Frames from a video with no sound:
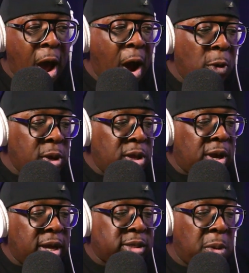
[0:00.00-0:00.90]
How did you
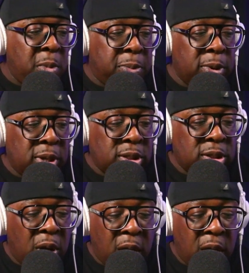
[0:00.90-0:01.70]
guys come up with this now?